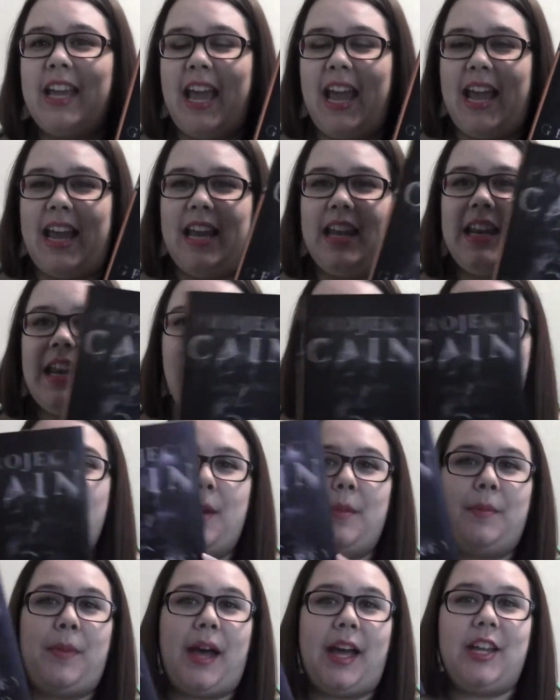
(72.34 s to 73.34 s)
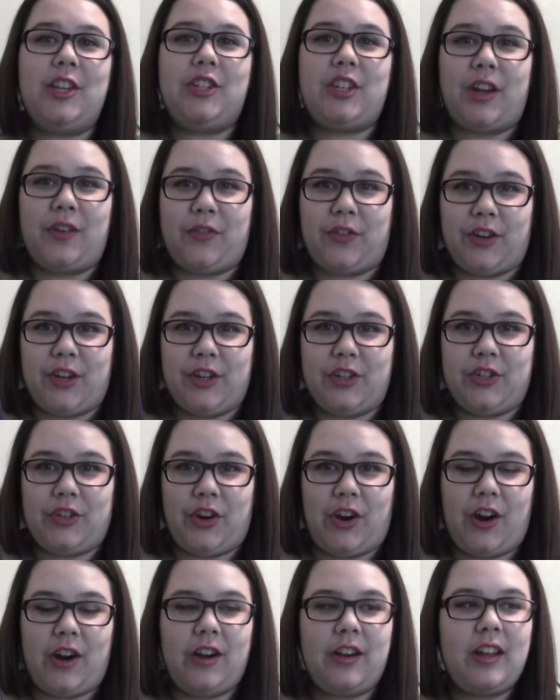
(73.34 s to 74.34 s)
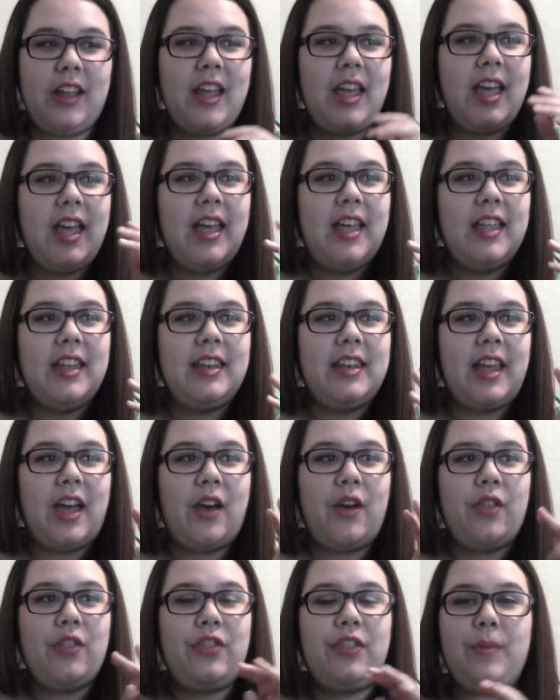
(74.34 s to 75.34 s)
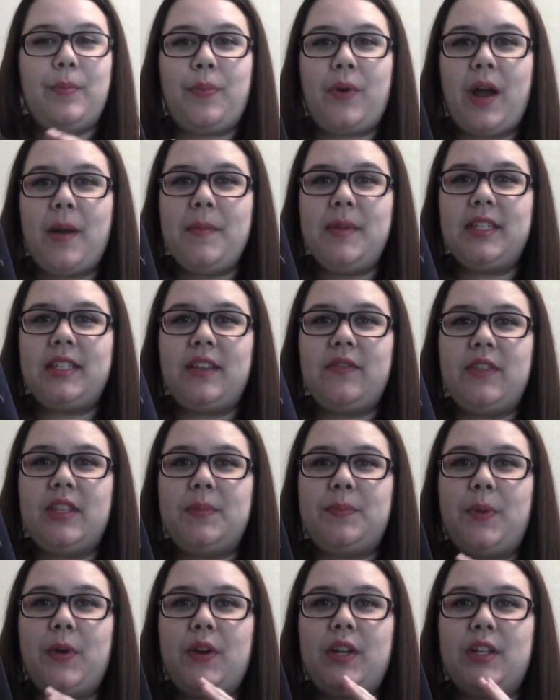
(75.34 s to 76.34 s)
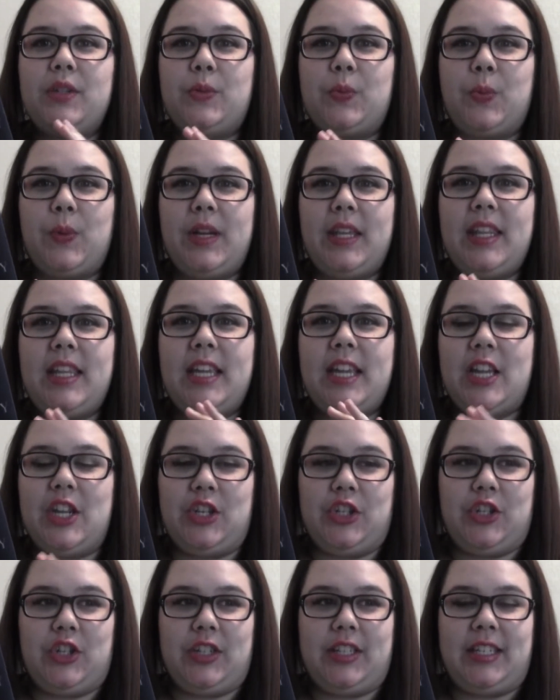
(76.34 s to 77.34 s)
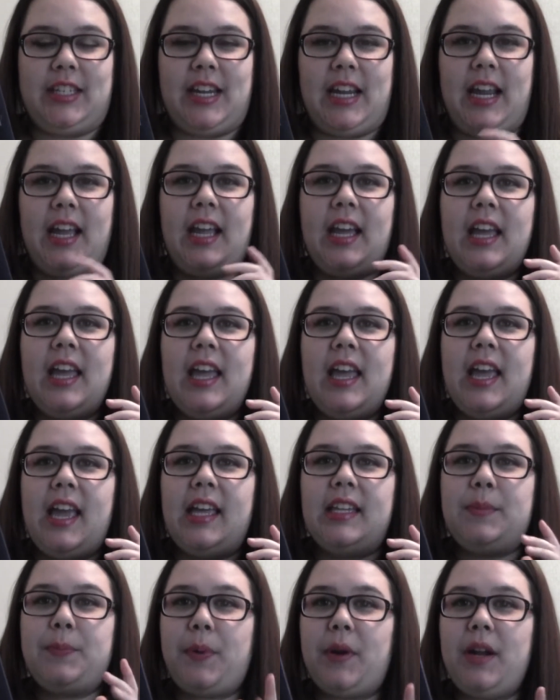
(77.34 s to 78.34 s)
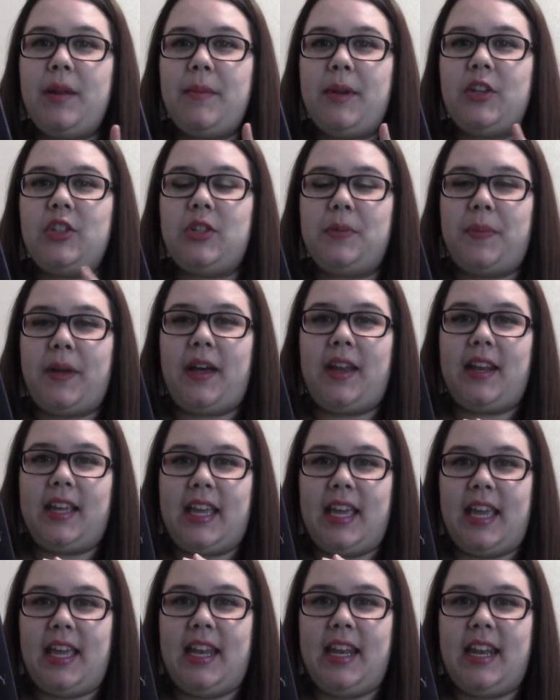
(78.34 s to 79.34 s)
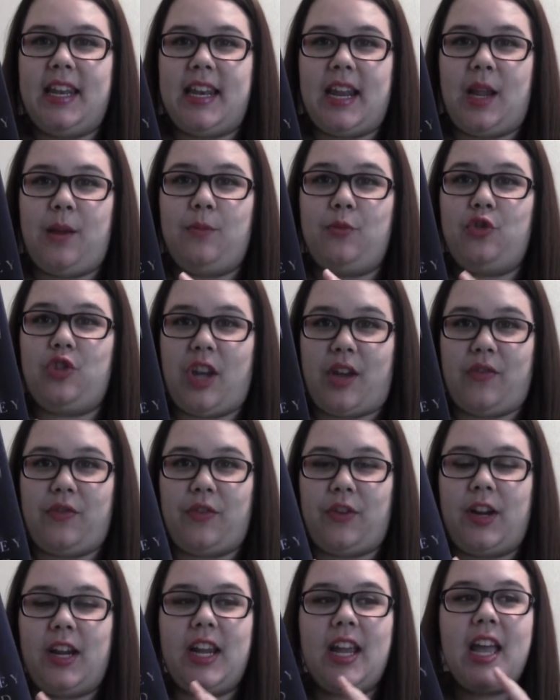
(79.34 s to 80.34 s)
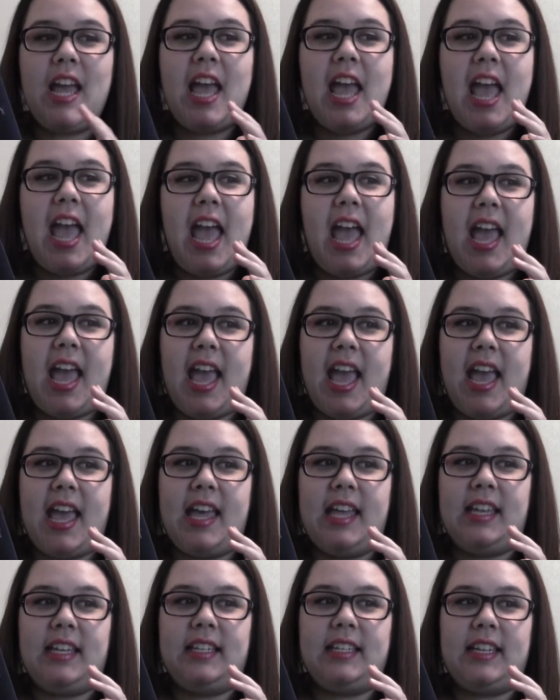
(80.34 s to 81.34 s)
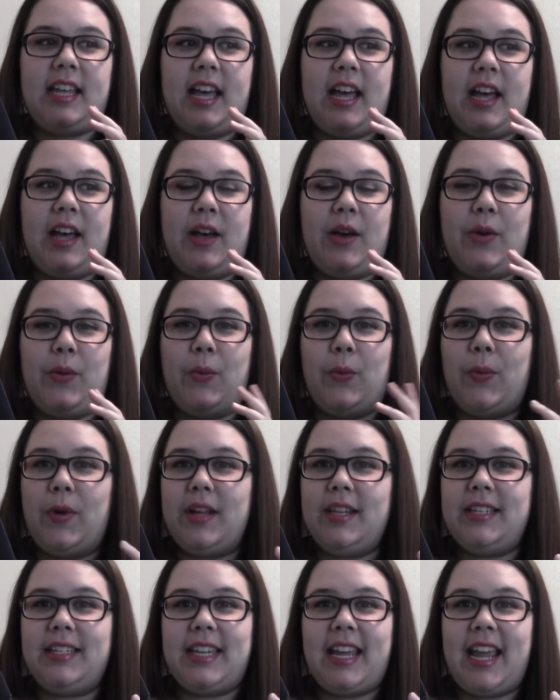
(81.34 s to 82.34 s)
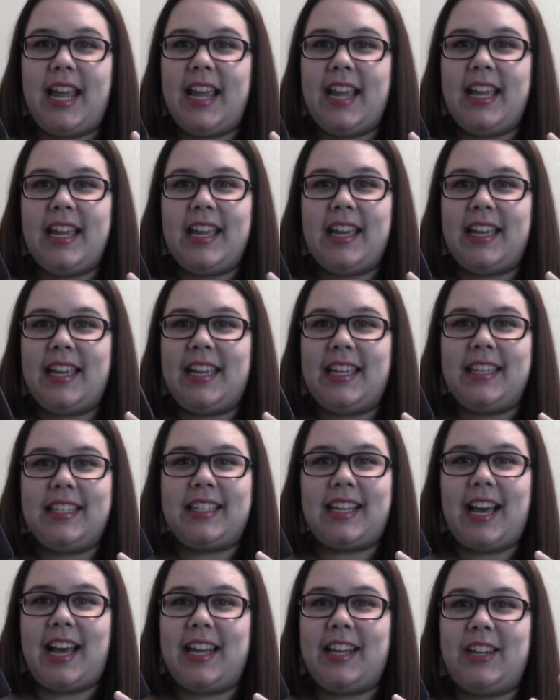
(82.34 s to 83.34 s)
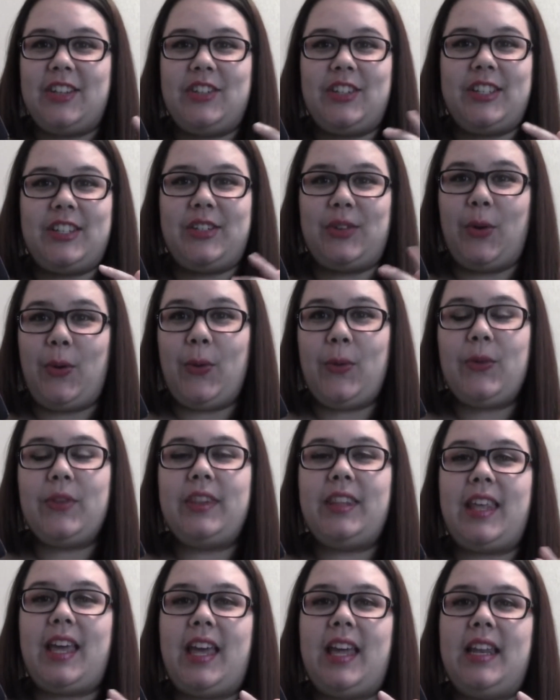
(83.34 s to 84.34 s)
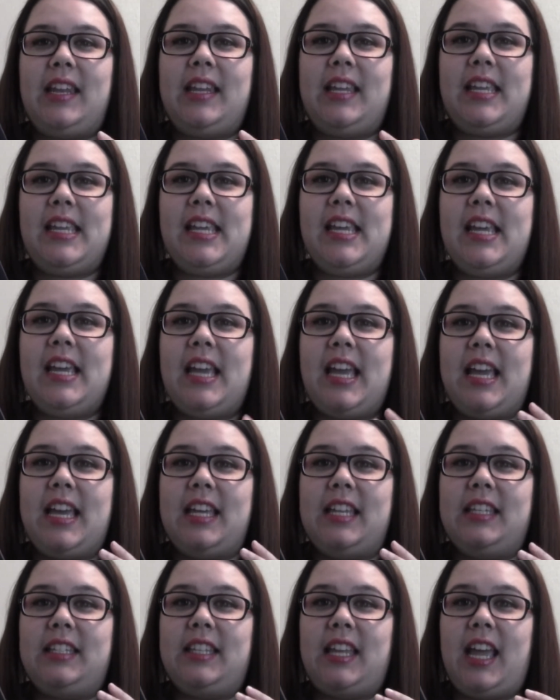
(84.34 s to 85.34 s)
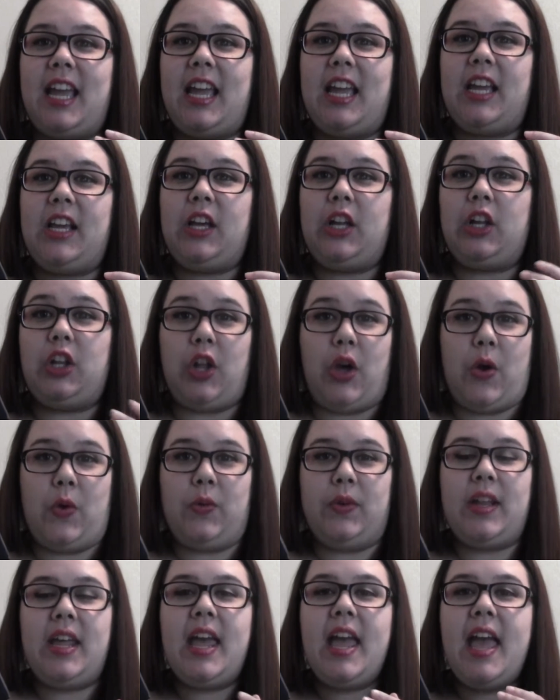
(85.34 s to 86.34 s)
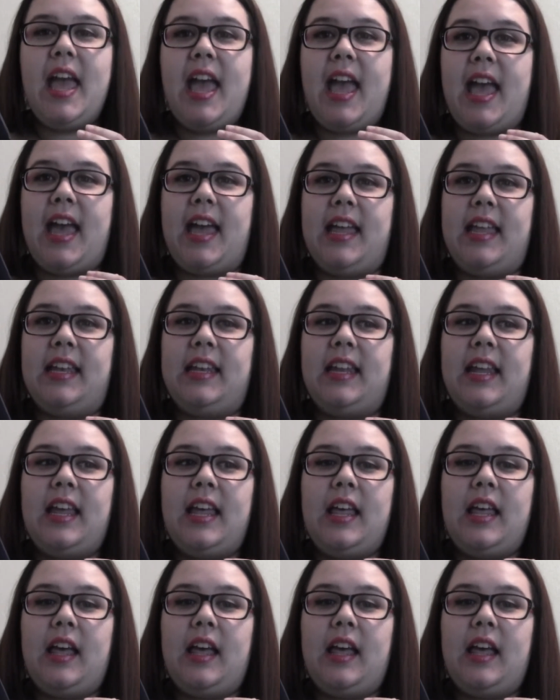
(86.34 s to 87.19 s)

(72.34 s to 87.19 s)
Cain by Jeffrey Girard. Now, the premise of this book is really interesting. It's pretty much about a kid named Jeffrey, and one day he's kind of just told that he is a clone, and